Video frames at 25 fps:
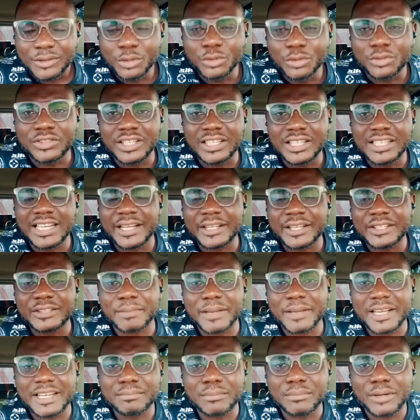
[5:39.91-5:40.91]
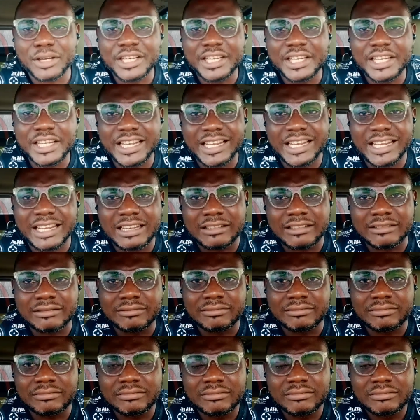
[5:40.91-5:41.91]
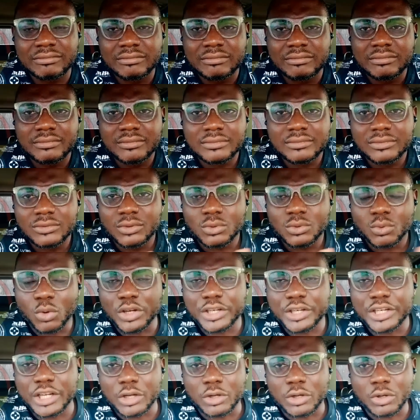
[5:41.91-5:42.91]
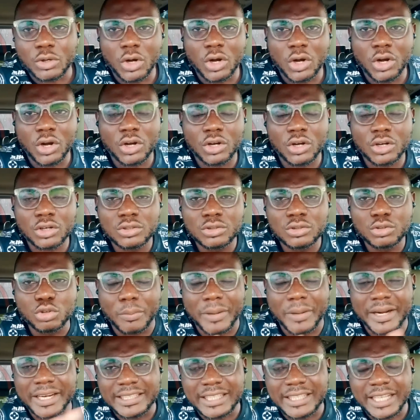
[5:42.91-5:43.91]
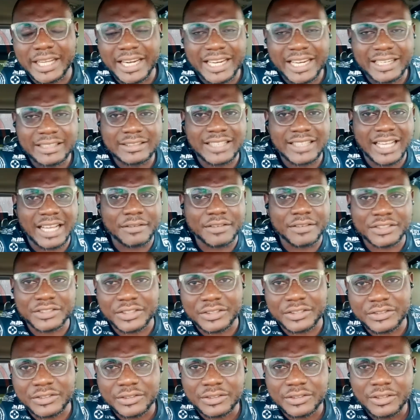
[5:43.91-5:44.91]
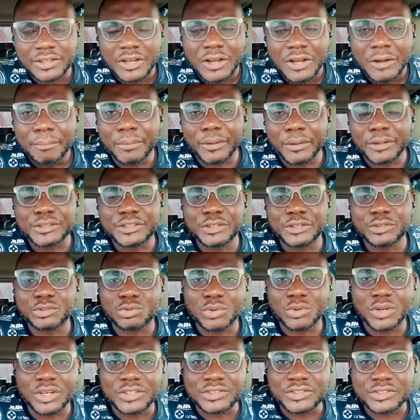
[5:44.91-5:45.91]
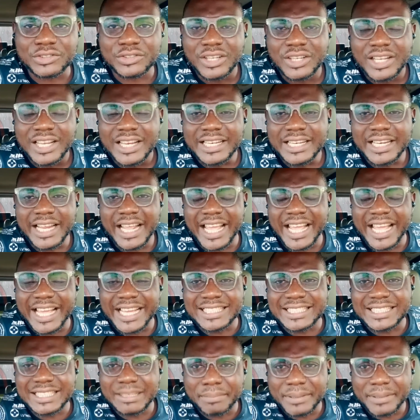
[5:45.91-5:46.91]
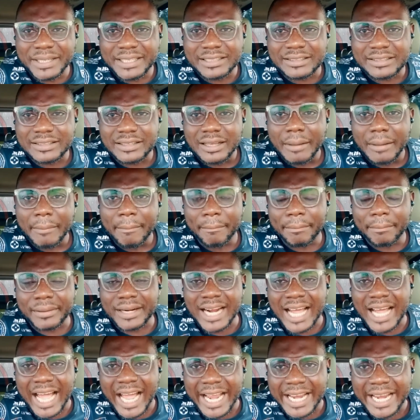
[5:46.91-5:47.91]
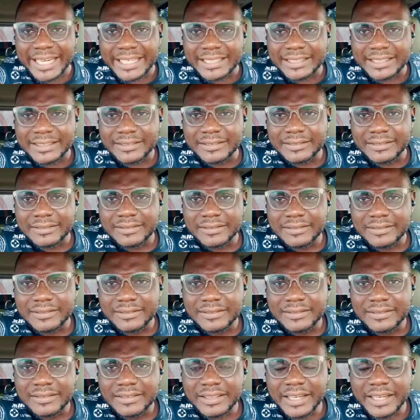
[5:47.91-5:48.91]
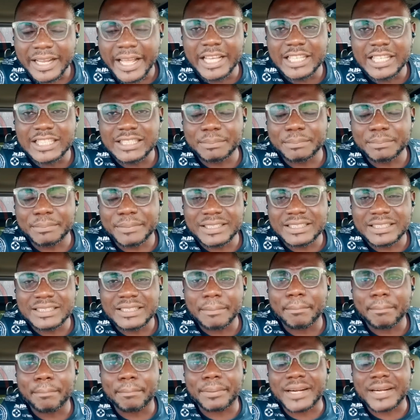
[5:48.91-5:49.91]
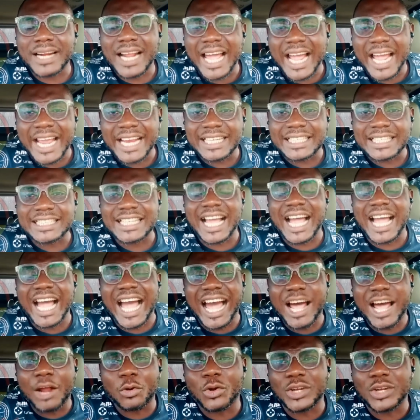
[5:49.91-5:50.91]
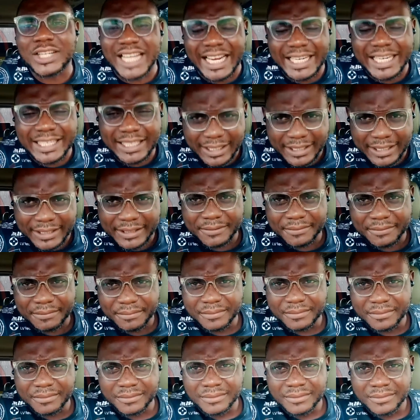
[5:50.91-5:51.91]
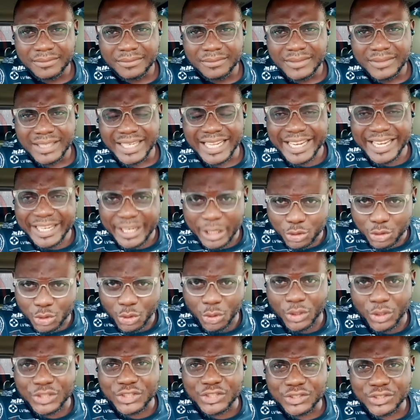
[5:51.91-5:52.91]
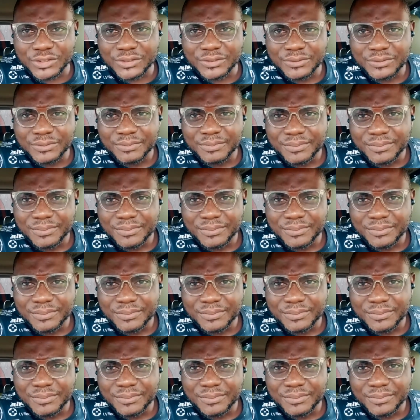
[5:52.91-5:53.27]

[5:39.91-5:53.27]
you see them spend money in what they call humanitarian services. But these ones, they exhibit pride. They exhibit pride arrogantly in the church.